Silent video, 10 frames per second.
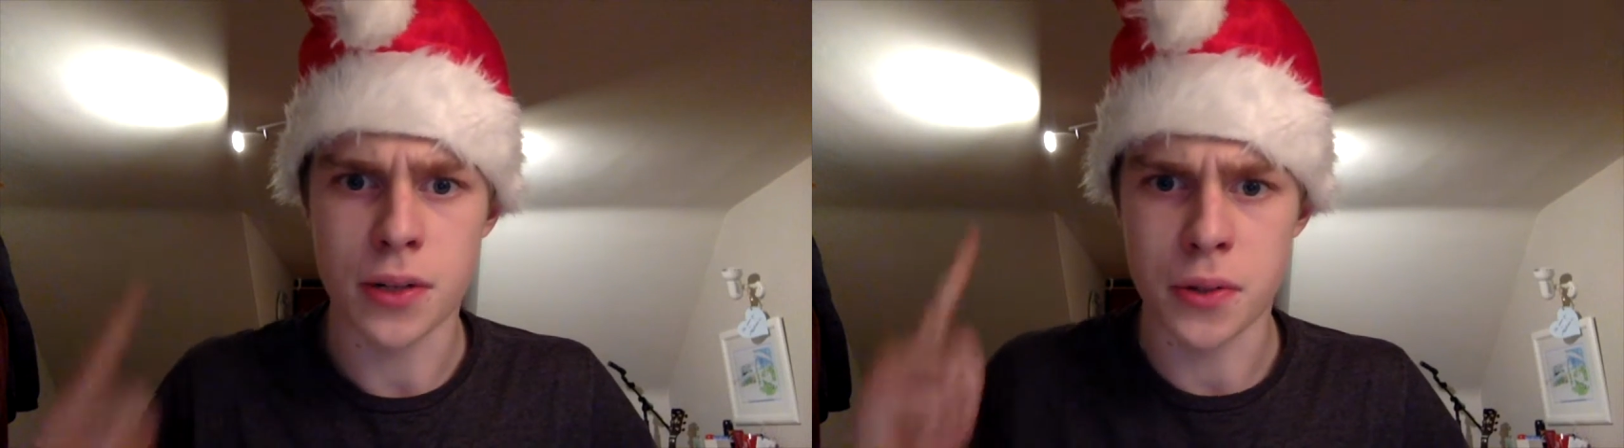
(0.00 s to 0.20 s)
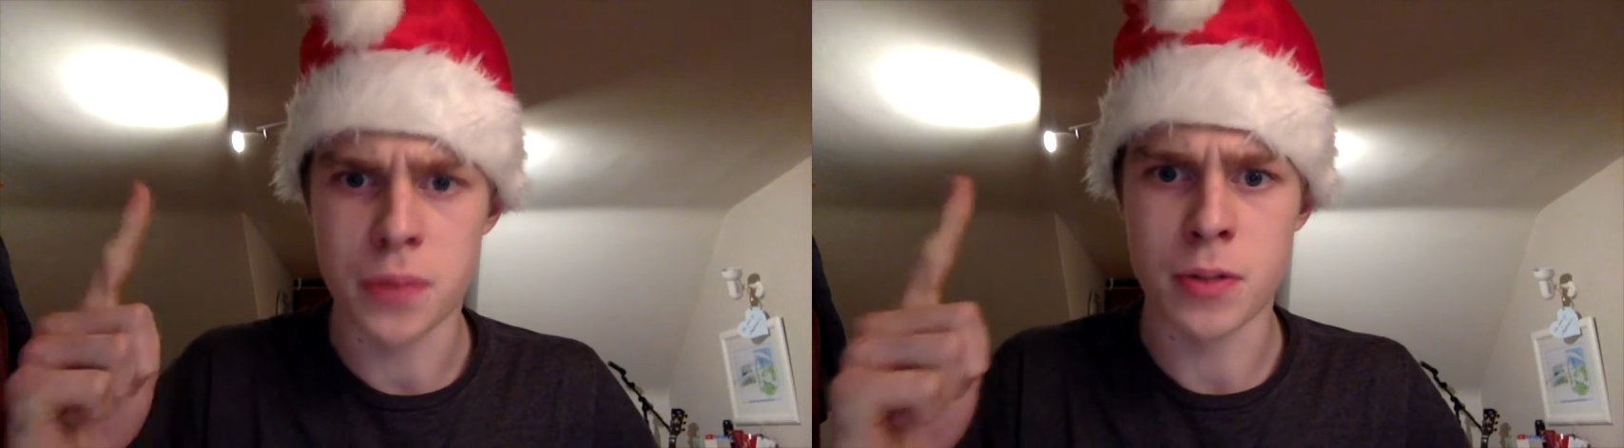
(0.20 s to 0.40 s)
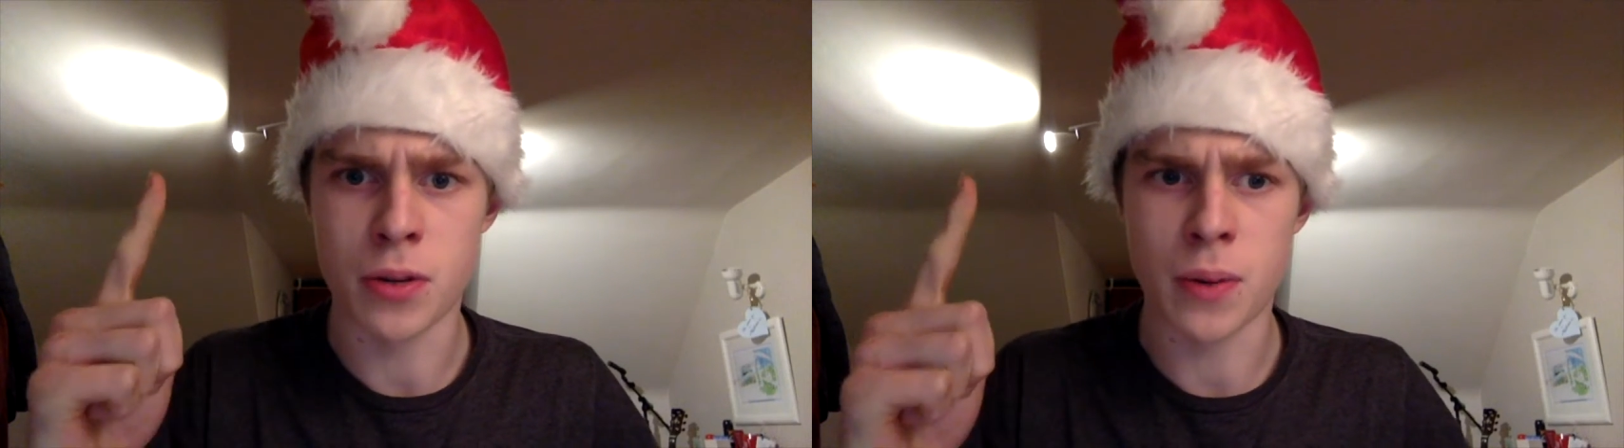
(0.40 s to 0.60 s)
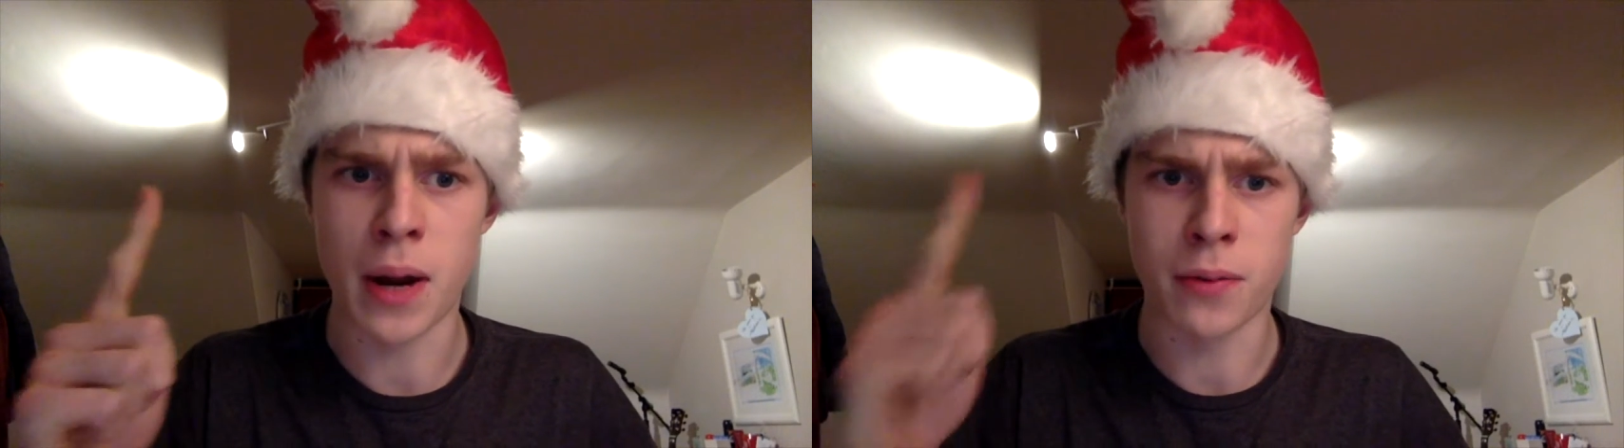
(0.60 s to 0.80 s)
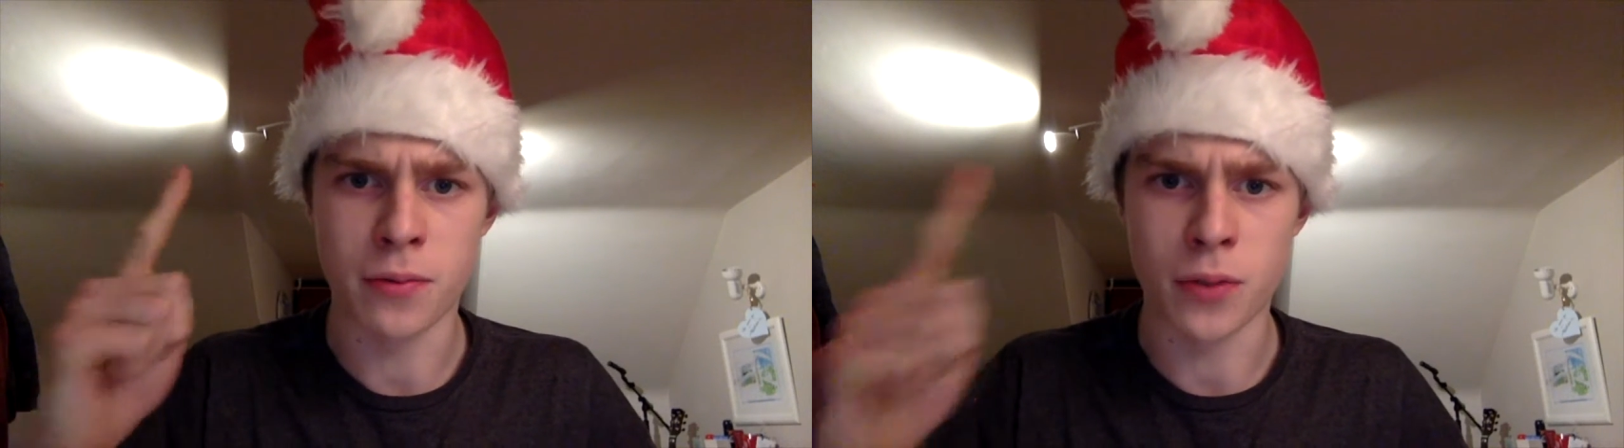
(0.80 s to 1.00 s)
Christmas song
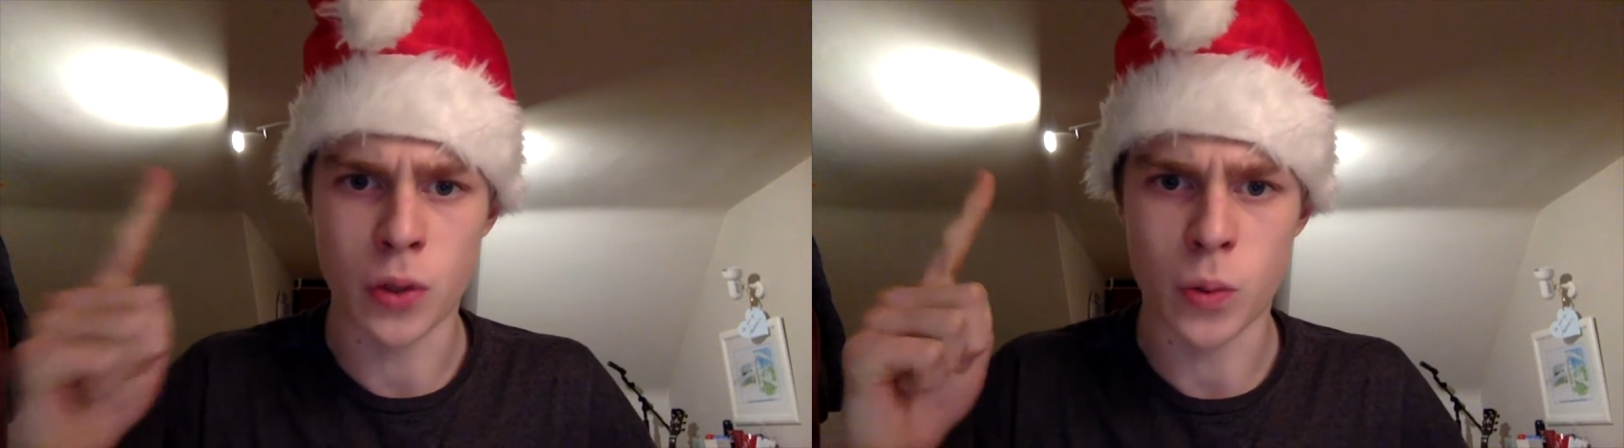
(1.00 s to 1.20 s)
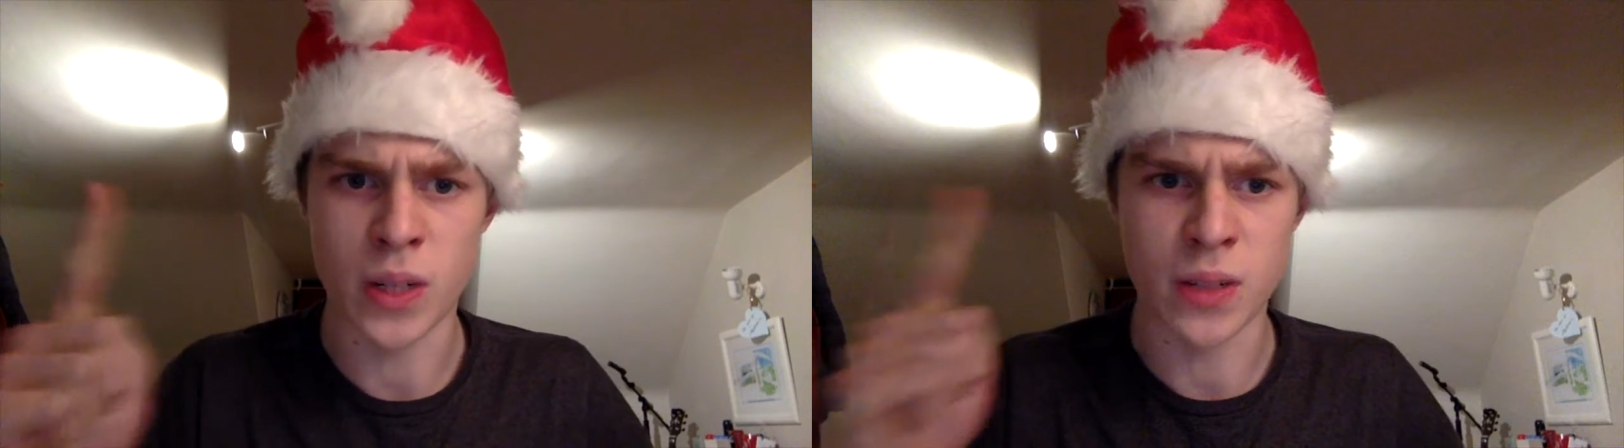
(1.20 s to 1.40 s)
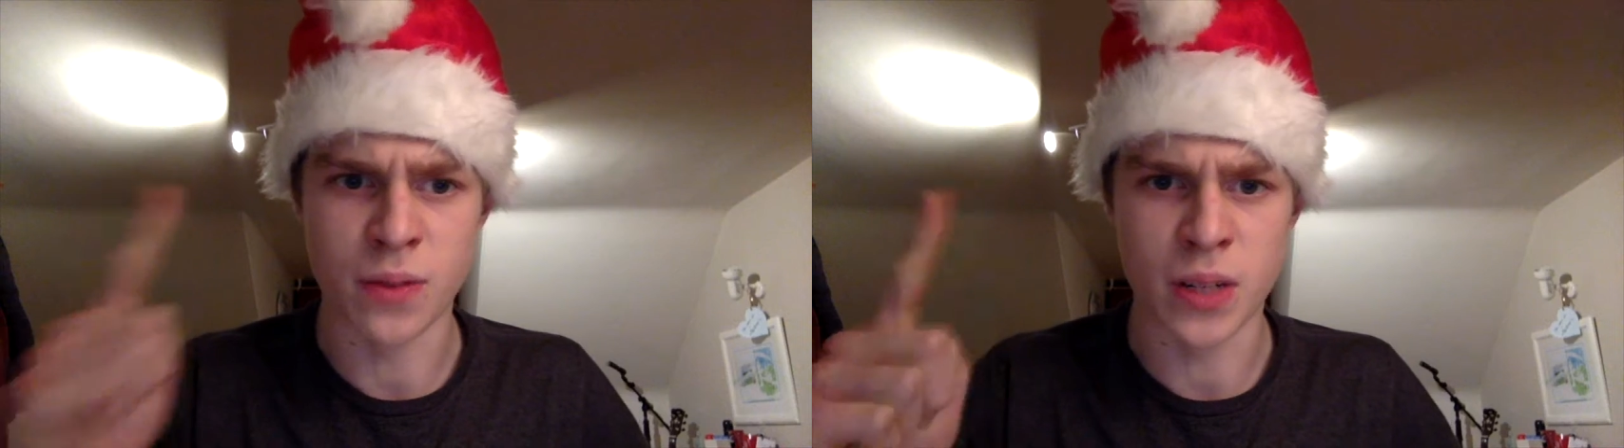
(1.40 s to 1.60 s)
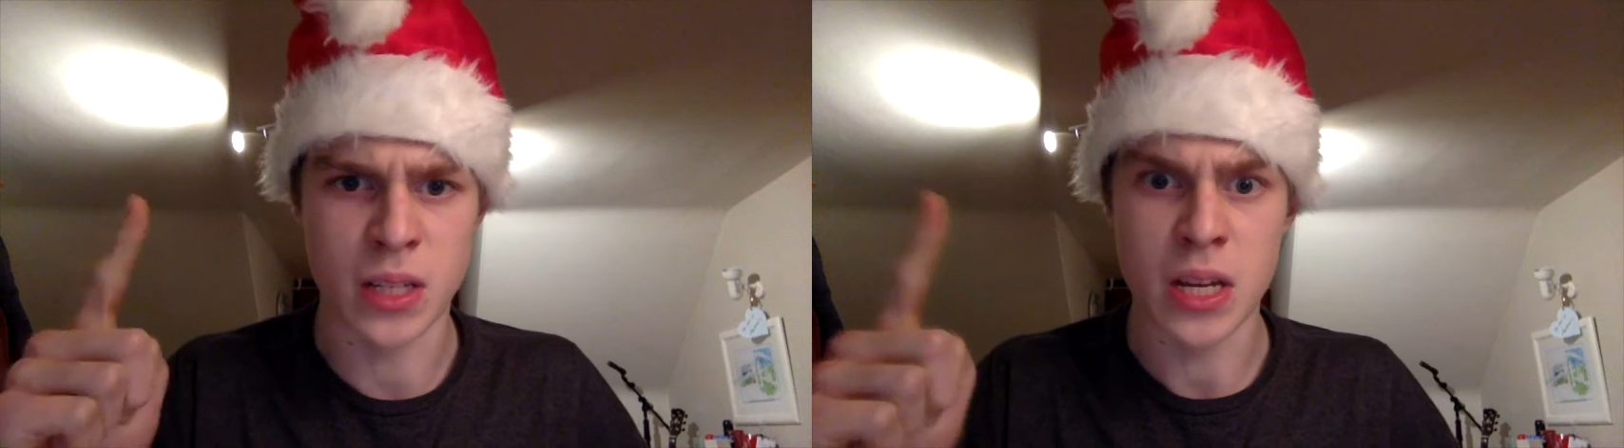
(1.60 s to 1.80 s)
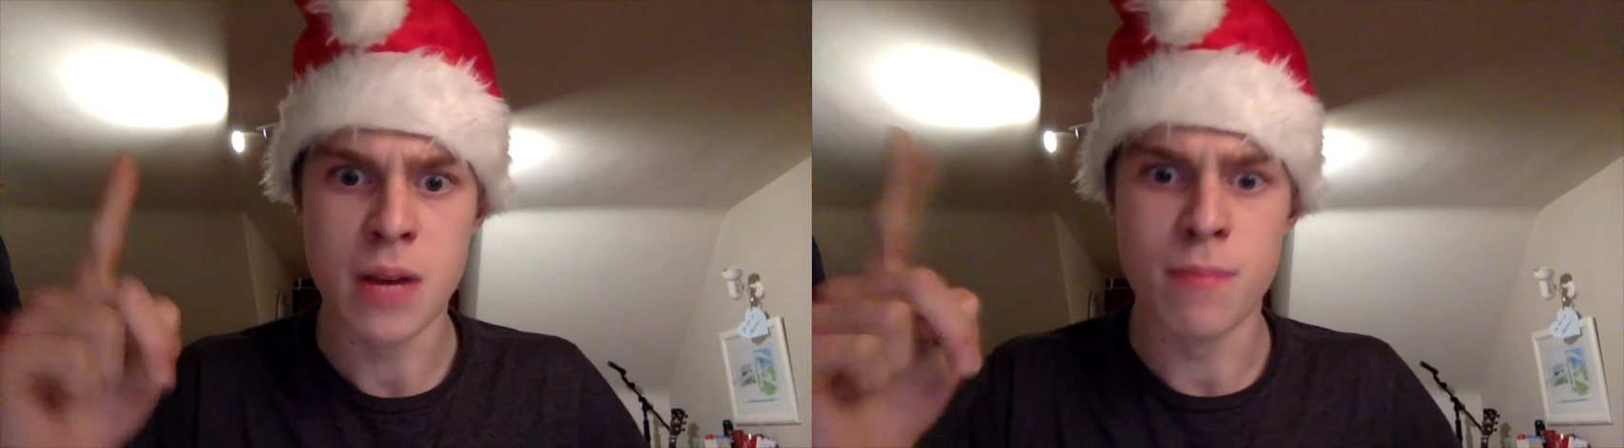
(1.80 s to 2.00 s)
out for the
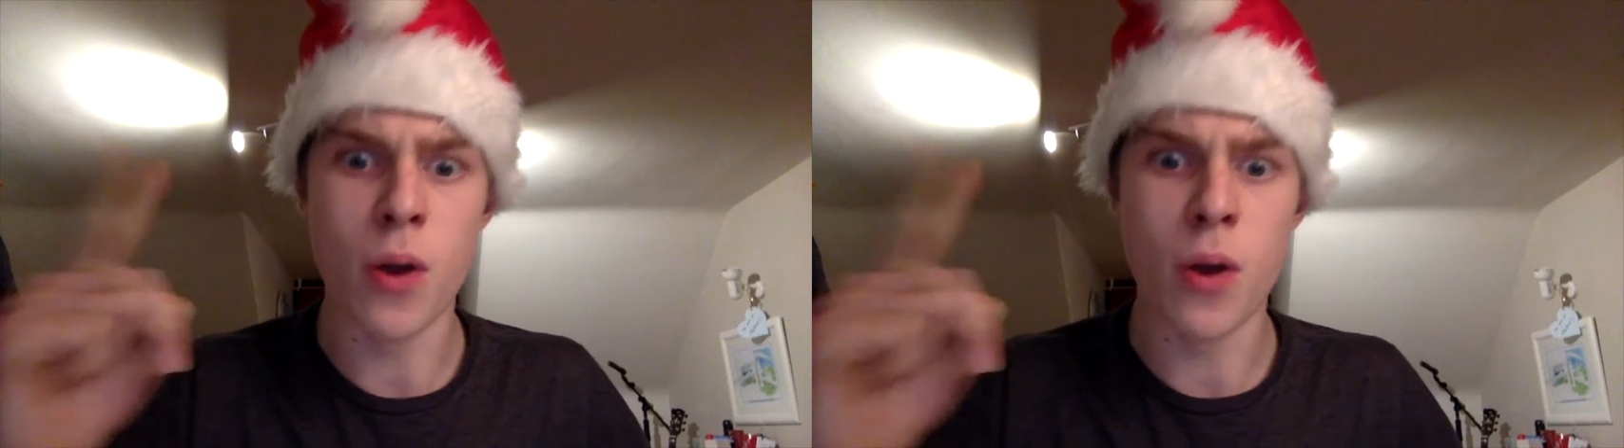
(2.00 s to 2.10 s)
25th.